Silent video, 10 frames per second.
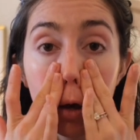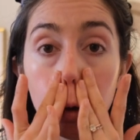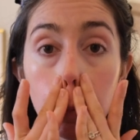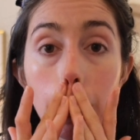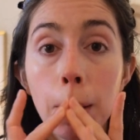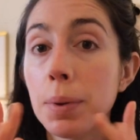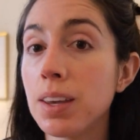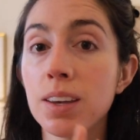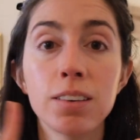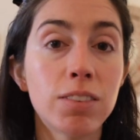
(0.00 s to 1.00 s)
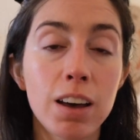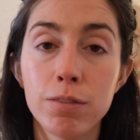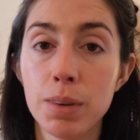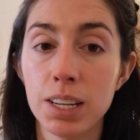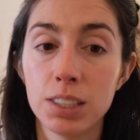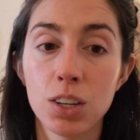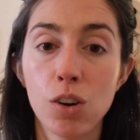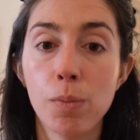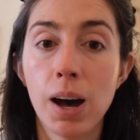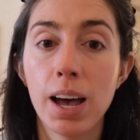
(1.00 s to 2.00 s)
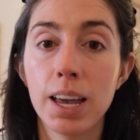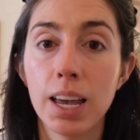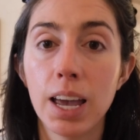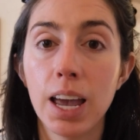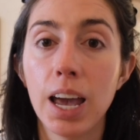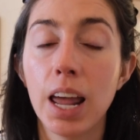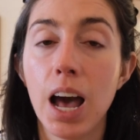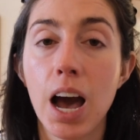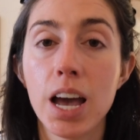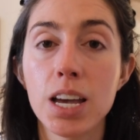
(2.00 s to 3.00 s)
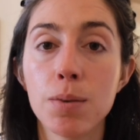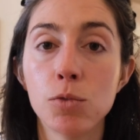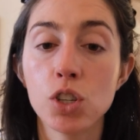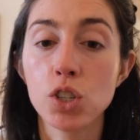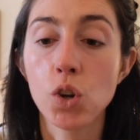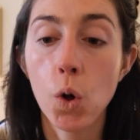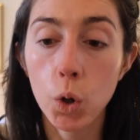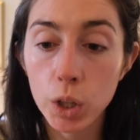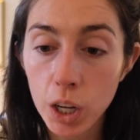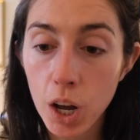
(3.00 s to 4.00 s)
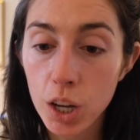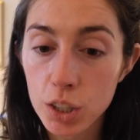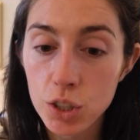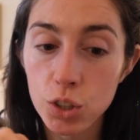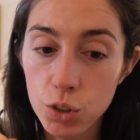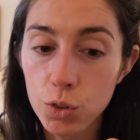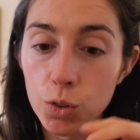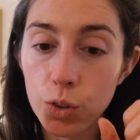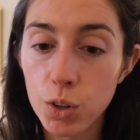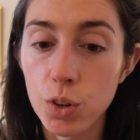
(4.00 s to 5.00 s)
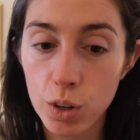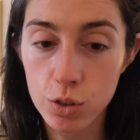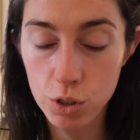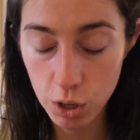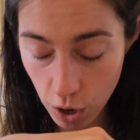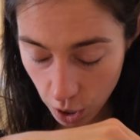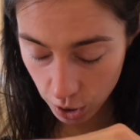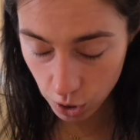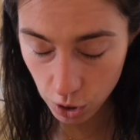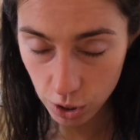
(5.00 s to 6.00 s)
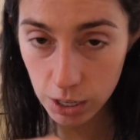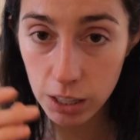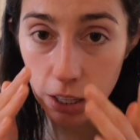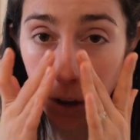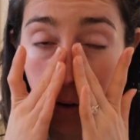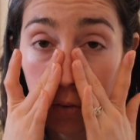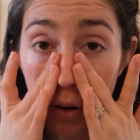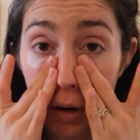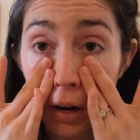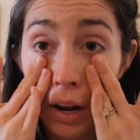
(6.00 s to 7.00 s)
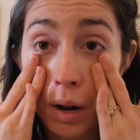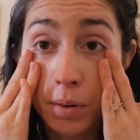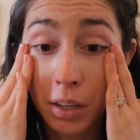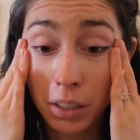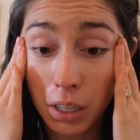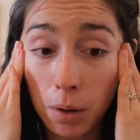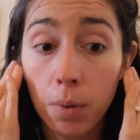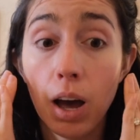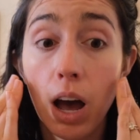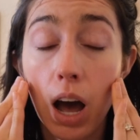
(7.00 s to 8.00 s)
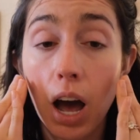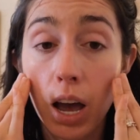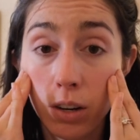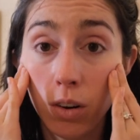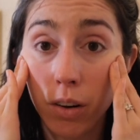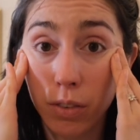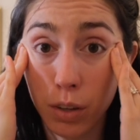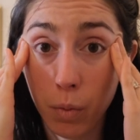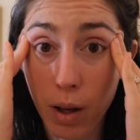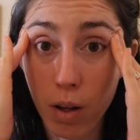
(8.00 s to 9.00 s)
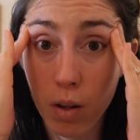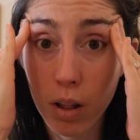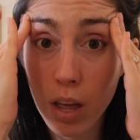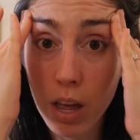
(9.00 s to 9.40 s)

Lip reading: Maybe 5 minutes go by, and I am just holding on to the grocery cart, kneeling over, and I'm telling him, I do not feel well.